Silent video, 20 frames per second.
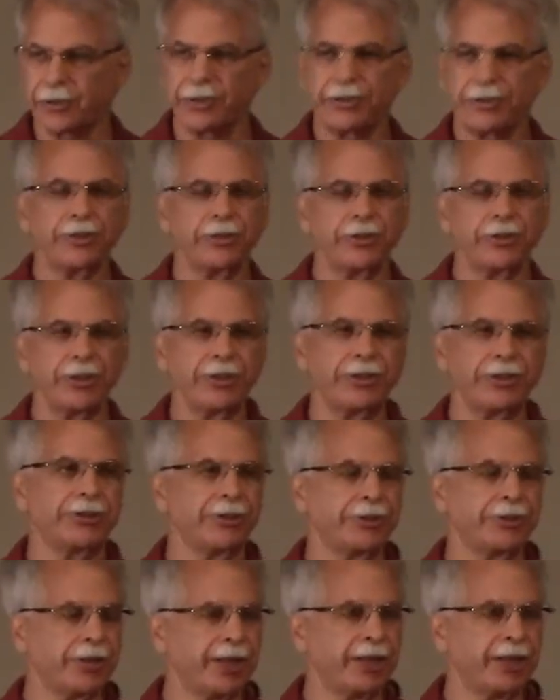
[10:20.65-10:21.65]
trusted
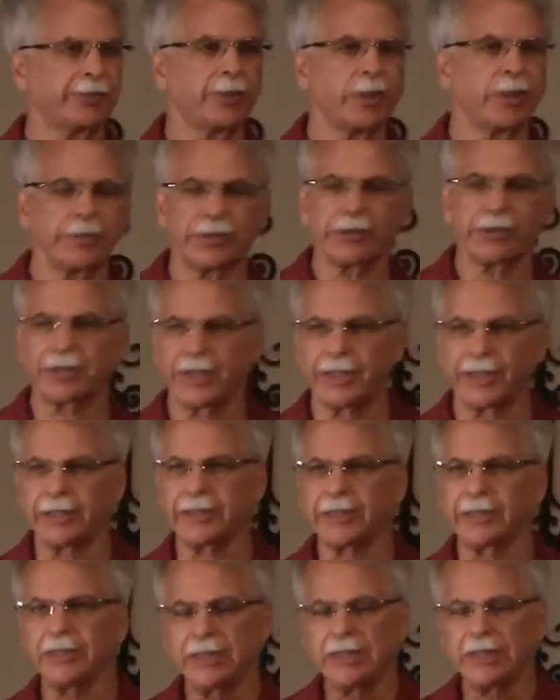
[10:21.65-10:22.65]
Jesus as my
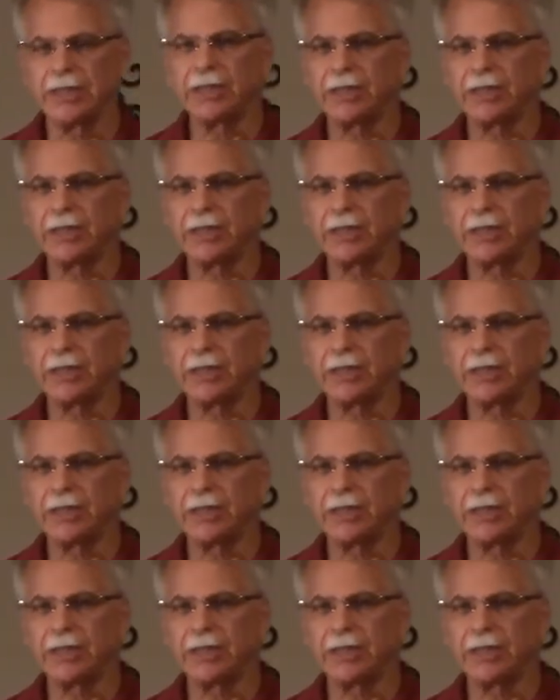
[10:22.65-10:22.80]
Messiah.